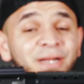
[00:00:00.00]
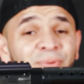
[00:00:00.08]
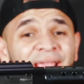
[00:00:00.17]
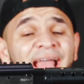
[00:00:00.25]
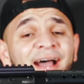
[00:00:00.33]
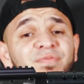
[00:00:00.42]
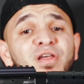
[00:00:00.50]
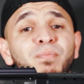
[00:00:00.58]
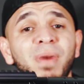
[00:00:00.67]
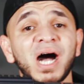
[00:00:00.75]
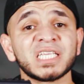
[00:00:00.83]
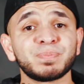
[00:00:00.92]
Here we have the
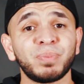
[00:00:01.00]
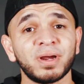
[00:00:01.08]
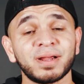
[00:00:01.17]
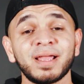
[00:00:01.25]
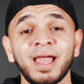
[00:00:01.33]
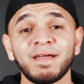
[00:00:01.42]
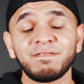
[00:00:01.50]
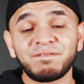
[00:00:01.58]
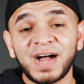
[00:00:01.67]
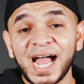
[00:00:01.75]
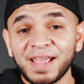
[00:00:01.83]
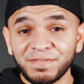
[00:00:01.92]
Mossberg
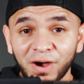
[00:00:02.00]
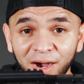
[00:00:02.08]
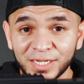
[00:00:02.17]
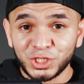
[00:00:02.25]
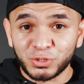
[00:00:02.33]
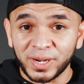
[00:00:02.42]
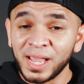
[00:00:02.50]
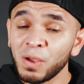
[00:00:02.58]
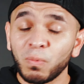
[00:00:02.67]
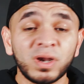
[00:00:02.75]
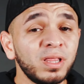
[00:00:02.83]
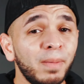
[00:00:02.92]
500,
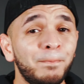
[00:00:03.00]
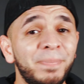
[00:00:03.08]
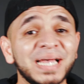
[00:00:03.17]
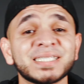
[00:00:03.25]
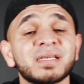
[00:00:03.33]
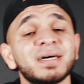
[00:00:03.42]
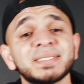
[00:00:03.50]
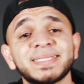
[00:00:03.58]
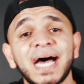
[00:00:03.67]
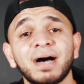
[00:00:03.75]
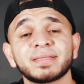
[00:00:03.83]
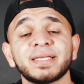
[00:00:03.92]
one of the best guns
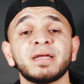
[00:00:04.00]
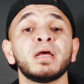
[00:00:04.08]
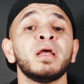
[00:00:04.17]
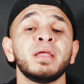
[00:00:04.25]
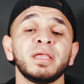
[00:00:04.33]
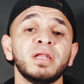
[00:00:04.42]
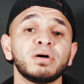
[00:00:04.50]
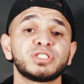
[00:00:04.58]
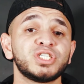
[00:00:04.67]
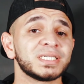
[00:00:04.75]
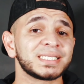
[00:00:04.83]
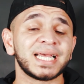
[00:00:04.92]
out there, you know,
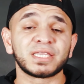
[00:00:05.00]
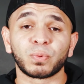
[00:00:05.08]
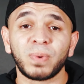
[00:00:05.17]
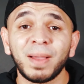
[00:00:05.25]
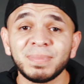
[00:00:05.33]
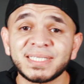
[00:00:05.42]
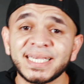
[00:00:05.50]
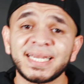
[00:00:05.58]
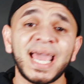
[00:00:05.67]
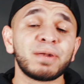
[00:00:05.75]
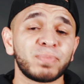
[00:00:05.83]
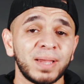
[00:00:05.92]
just like the Remington
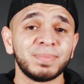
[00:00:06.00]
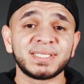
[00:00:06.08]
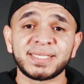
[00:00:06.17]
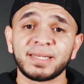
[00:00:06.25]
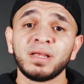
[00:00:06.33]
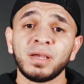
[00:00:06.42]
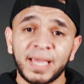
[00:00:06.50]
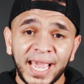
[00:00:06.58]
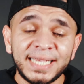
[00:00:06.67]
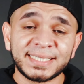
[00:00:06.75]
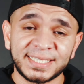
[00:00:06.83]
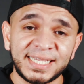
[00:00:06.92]
and Remington
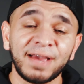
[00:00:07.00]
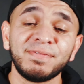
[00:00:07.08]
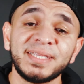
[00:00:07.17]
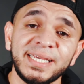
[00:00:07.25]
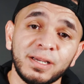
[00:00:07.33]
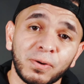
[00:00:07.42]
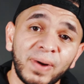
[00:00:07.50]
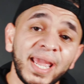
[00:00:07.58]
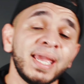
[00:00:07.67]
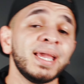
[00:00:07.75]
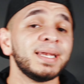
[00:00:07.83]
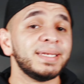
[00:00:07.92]
870, all
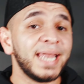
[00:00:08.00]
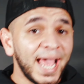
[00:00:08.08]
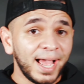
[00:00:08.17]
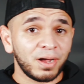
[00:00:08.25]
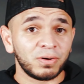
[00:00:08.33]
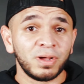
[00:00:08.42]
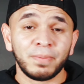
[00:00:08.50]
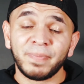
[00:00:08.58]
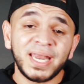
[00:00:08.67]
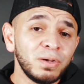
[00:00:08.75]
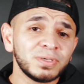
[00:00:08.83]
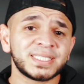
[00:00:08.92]
right? Now,
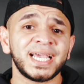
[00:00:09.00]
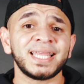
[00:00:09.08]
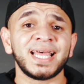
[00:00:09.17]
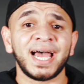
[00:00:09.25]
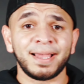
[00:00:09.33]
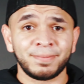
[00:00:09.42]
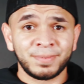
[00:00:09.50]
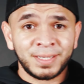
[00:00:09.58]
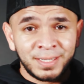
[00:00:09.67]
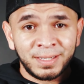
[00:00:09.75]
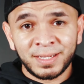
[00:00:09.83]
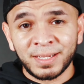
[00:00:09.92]
many will say that
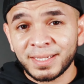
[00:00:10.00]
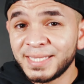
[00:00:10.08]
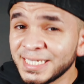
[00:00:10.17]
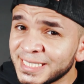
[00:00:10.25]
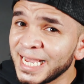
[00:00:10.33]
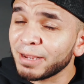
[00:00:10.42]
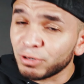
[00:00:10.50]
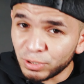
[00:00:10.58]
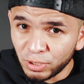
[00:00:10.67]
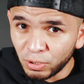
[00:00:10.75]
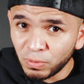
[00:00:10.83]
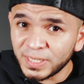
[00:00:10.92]
this sound
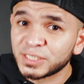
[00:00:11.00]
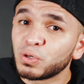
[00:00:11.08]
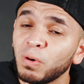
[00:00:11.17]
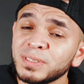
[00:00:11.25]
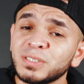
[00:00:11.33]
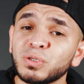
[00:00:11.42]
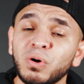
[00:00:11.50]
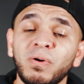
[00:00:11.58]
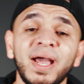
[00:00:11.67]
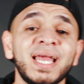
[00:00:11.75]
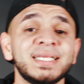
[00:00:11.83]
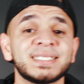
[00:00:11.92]
alone is going to go
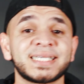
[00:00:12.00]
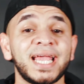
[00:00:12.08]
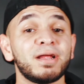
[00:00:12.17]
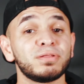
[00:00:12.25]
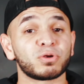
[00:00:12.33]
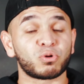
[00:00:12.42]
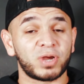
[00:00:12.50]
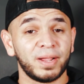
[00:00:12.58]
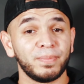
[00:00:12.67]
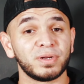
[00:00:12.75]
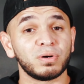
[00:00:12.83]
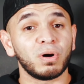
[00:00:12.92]
ahead and scare the
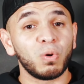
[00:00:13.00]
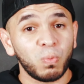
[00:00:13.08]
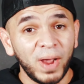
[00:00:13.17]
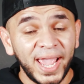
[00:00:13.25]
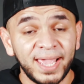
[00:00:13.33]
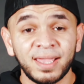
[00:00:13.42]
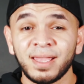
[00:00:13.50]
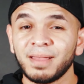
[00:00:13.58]
criminal away.